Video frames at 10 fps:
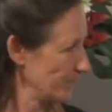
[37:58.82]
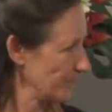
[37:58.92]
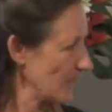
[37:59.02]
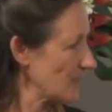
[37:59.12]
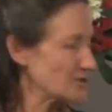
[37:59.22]

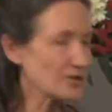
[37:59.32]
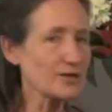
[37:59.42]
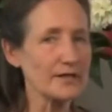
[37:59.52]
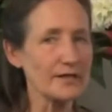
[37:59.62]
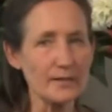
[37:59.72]
No, she's
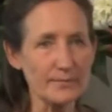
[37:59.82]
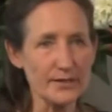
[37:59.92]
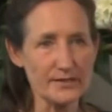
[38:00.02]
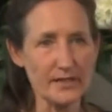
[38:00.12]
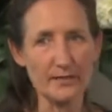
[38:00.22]
got to keep
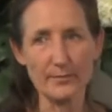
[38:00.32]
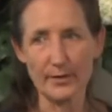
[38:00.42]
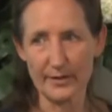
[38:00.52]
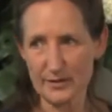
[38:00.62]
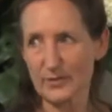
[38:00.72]
those
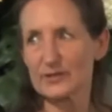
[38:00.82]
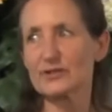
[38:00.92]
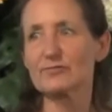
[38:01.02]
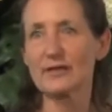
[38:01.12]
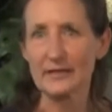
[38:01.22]
antibiotics when she
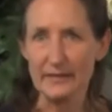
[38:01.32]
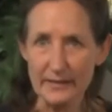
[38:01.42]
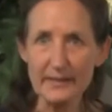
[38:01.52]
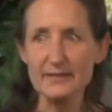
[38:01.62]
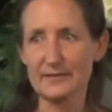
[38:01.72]
really
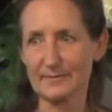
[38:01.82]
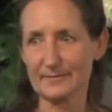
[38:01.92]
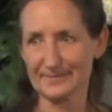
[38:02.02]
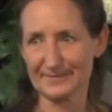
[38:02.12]
needs them.